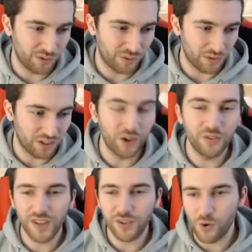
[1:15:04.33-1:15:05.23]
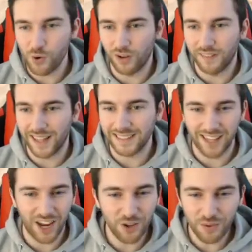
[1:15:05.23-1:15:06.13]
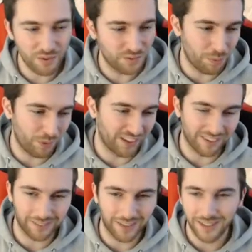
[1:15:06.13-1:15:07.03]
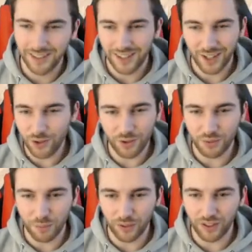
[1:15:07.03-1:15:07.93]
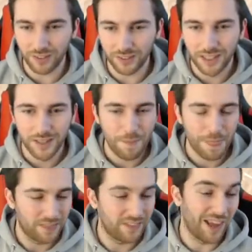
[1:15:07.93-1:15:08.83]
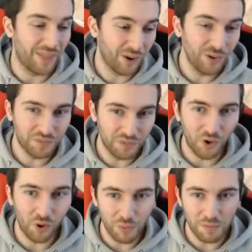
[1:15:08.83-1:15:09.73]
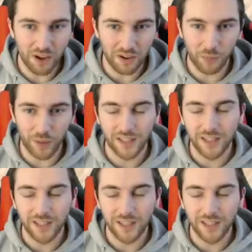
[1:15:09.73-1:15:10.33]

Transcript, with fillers: the other one? Jose Calderon, that's it. I knew there was a point guard in there. I knew there was a point guard. So yeah, those four will be going away.